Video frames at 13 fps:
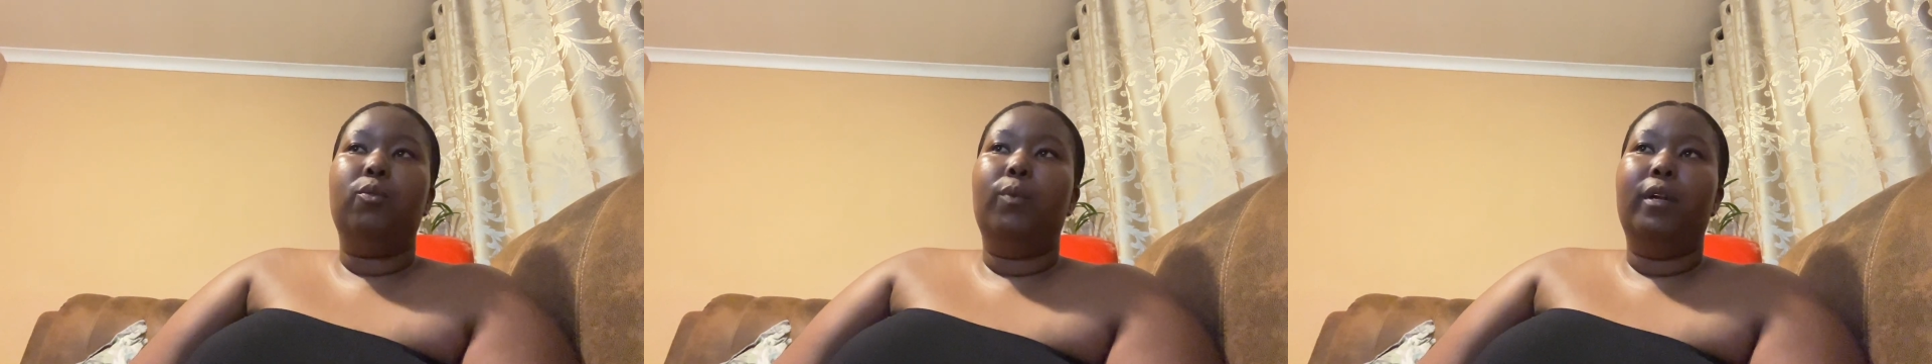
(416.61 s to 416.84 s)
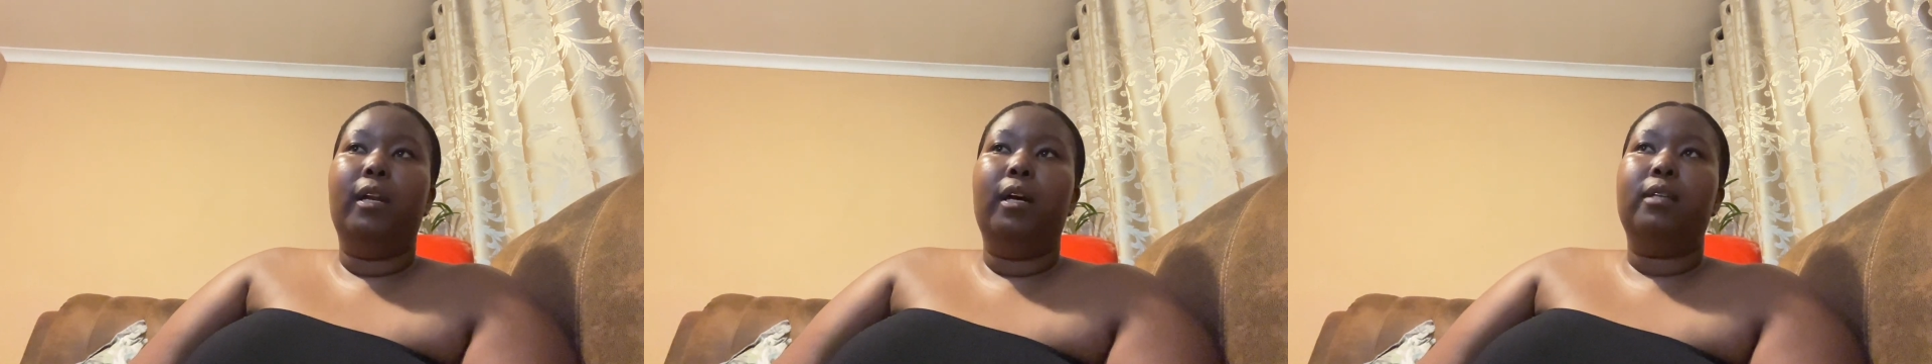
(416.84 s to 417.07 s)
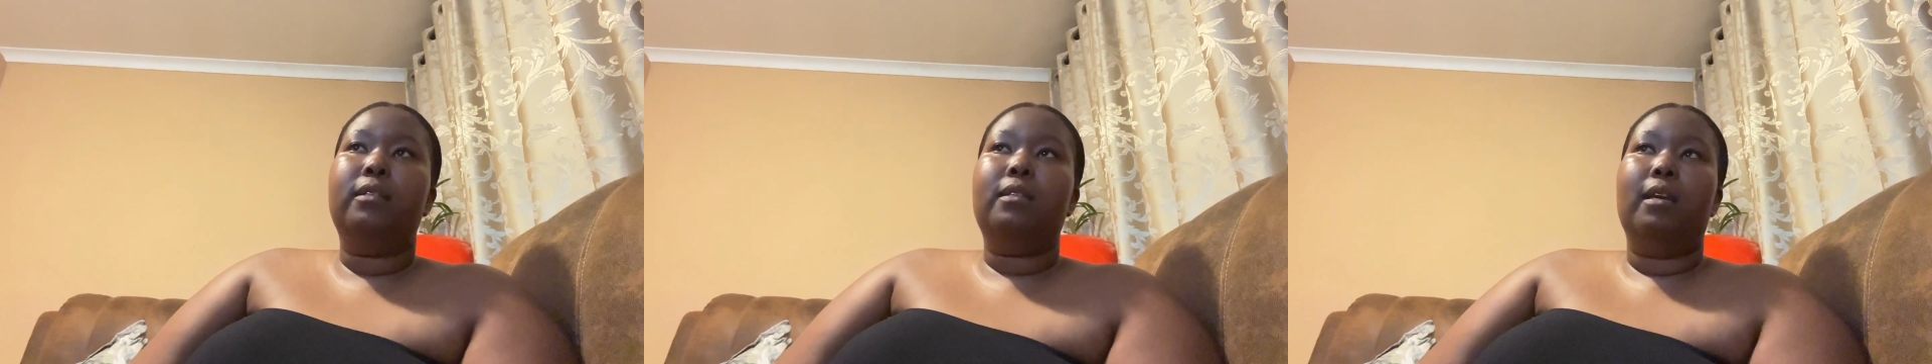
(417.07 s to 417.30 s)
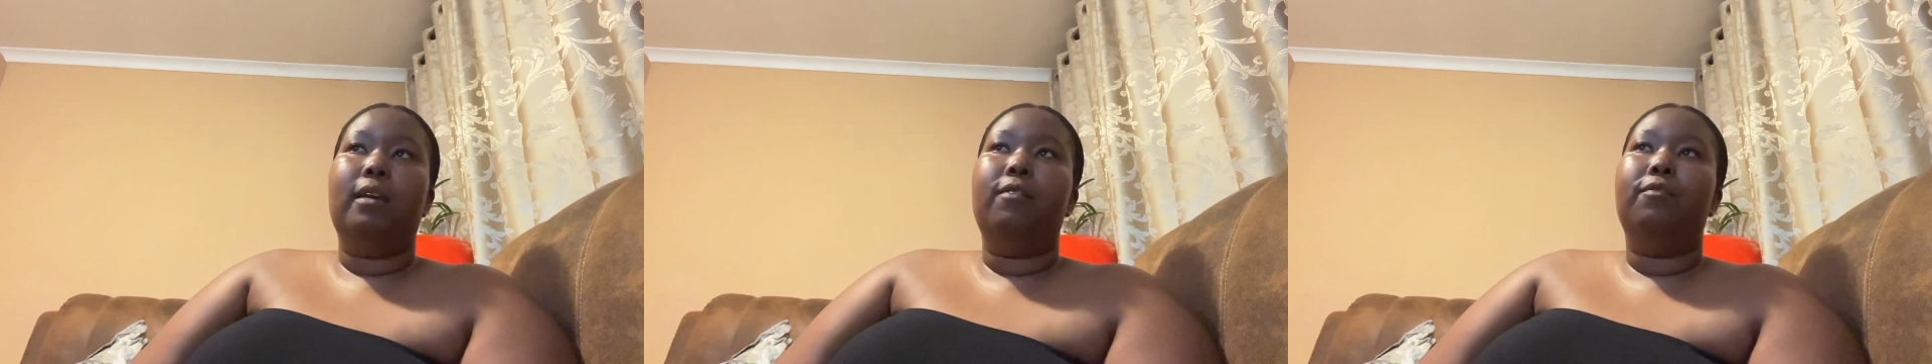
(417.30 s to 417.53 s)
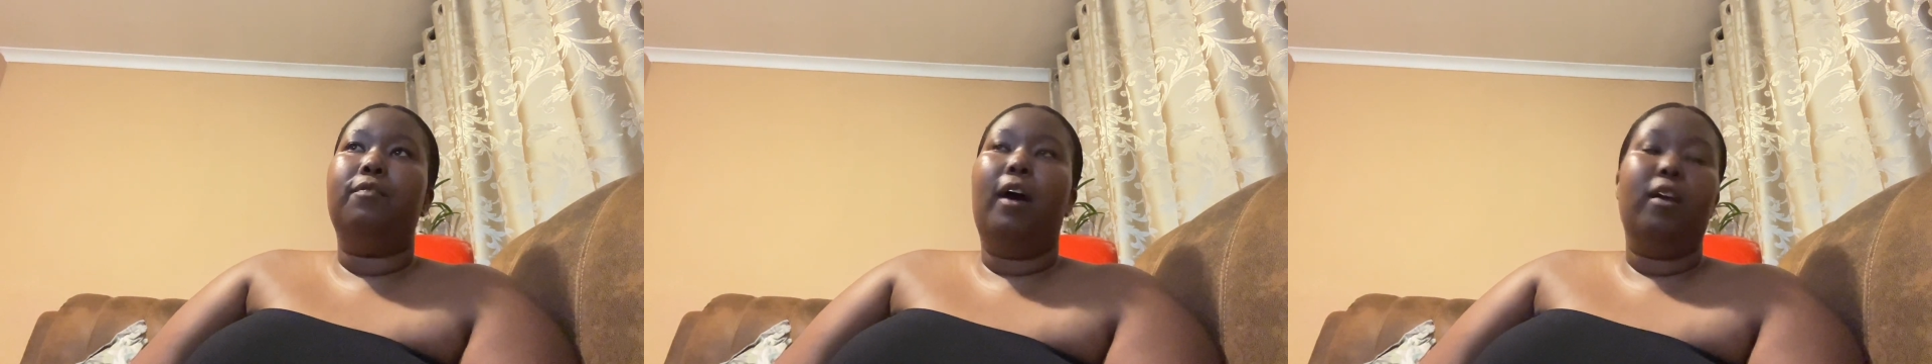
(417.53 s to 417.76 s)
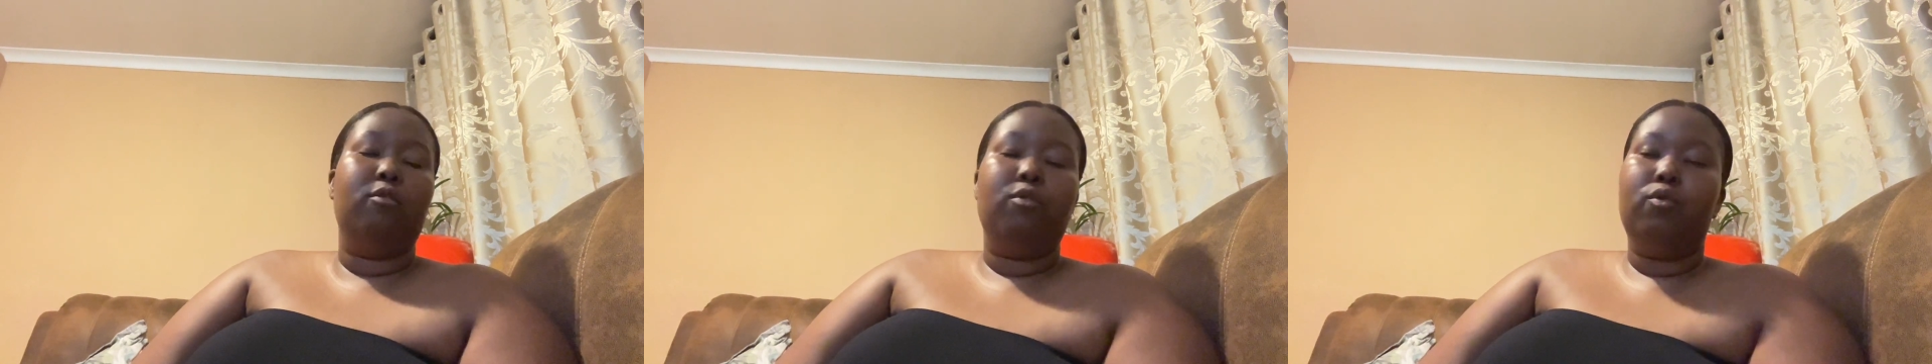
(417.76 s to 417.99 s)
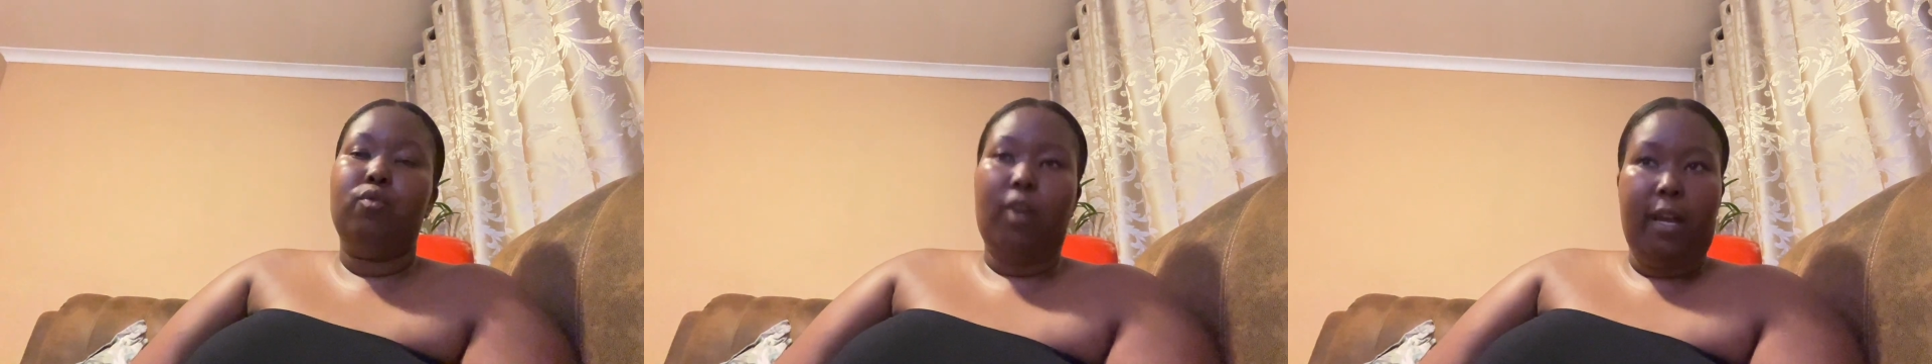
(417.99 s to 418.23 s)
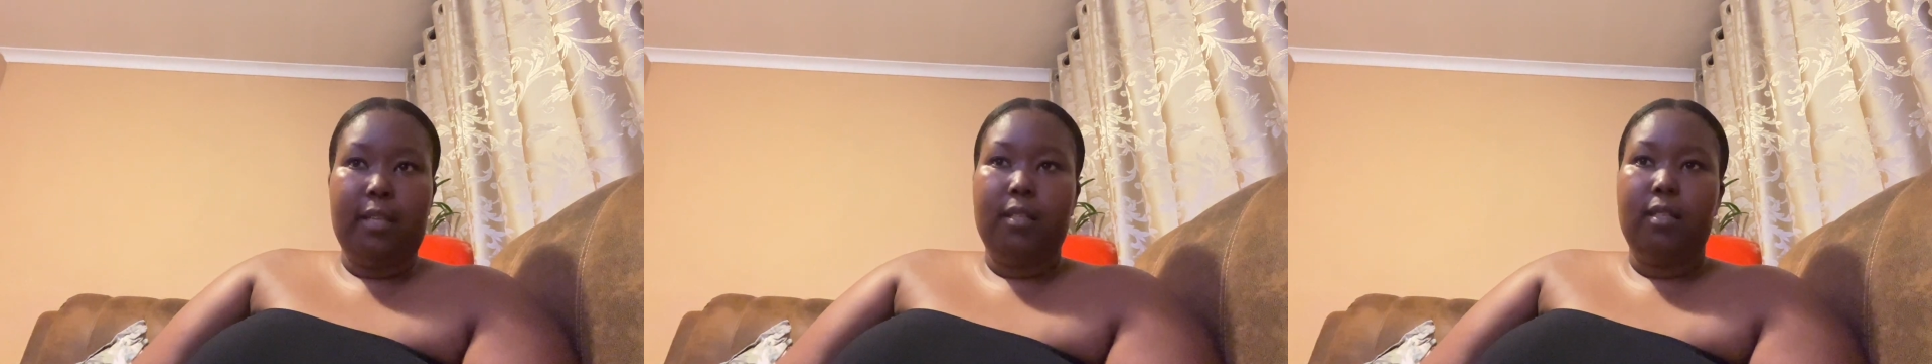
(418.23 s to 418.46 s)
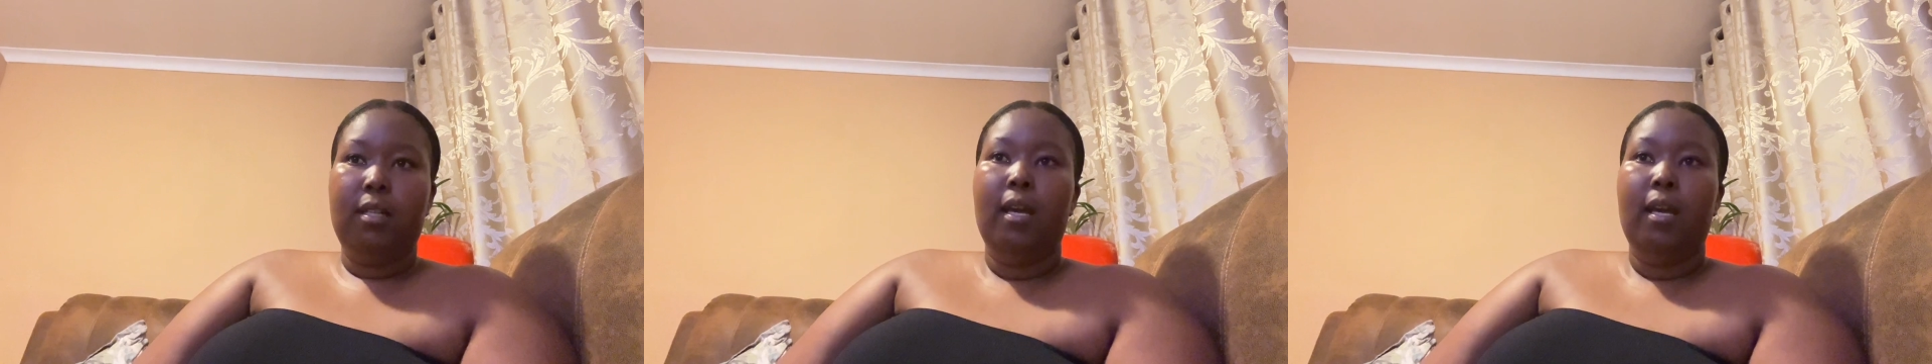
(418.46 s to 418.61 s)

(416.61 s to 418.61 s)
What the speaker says: wanna save 100 rand,